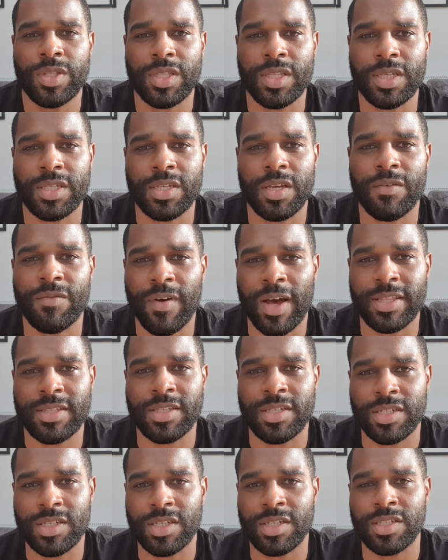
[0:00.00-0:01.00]

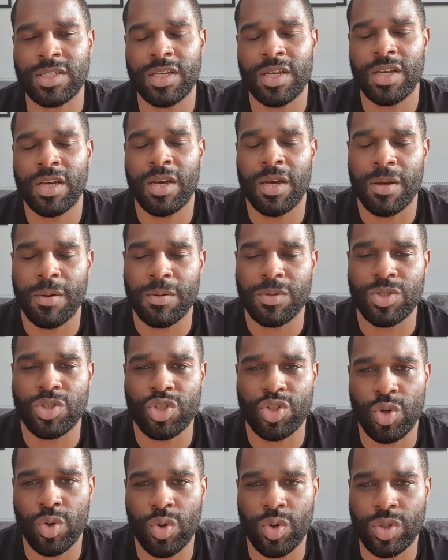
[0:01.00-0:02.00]
disadvantages?
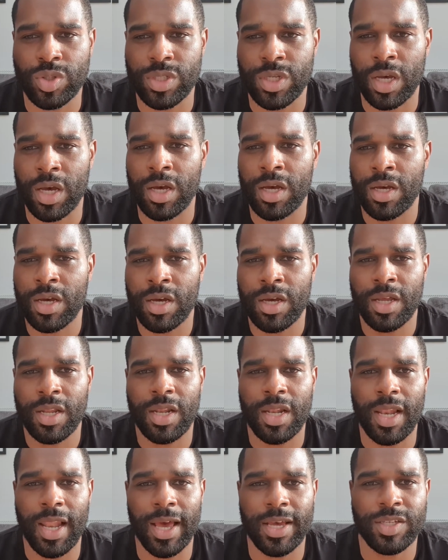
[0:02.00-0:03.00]
Shorter,
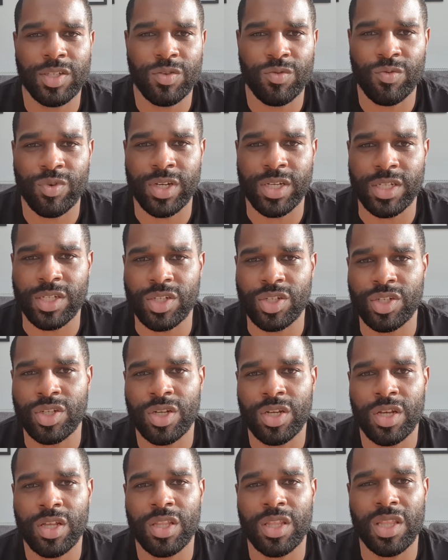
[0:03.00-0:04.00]
less reach,
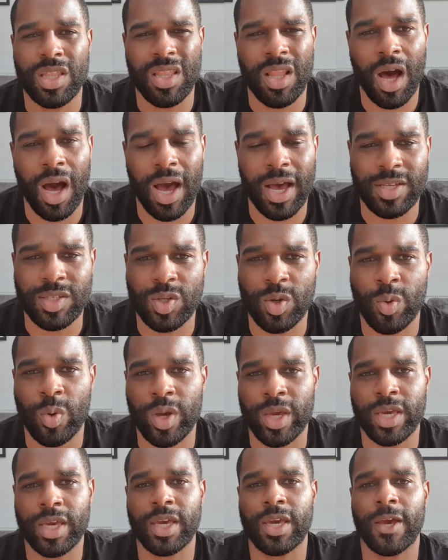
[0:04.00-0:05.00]
not as
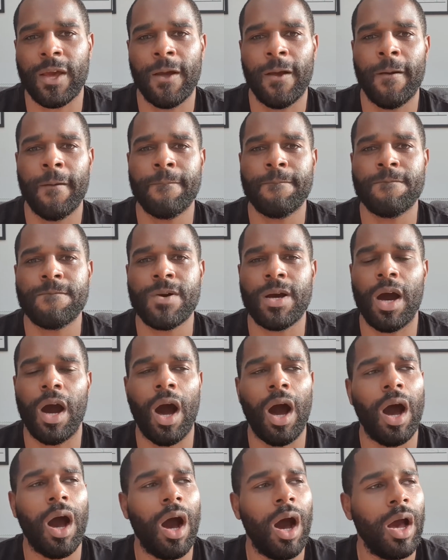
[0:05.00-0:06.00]
quick.
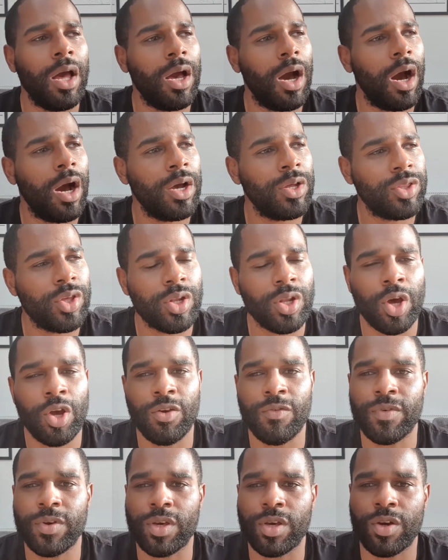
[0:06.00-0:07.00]
I, I, I don't know
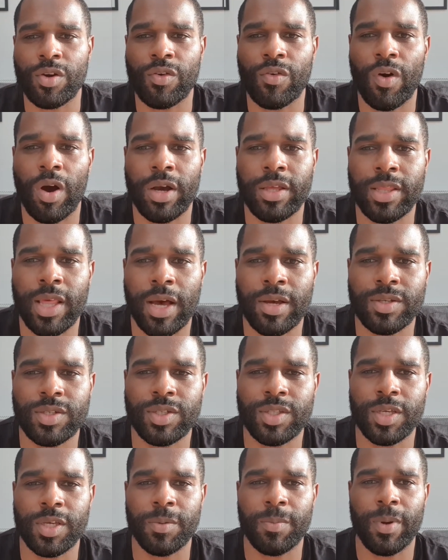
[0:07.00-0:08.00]
if you can grind out
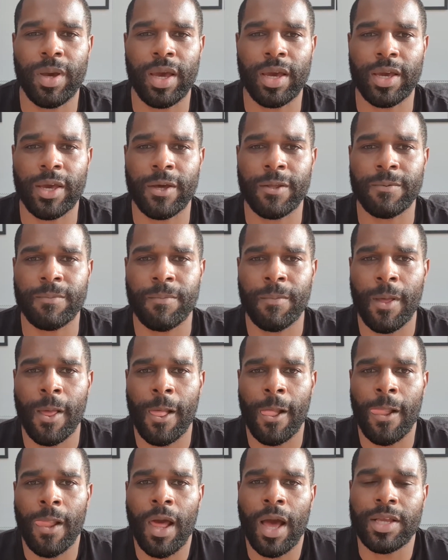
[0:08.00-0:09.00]
Stipe again.
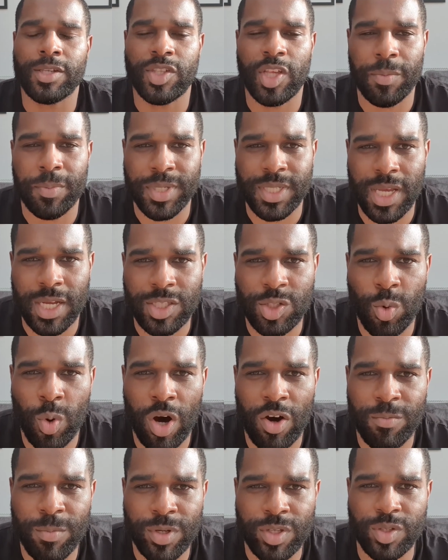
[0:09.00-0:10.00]
And Stipe's had
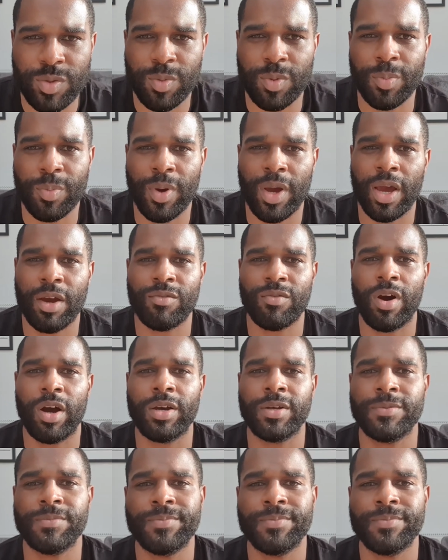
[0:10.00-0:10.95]
12 months to prepare, right?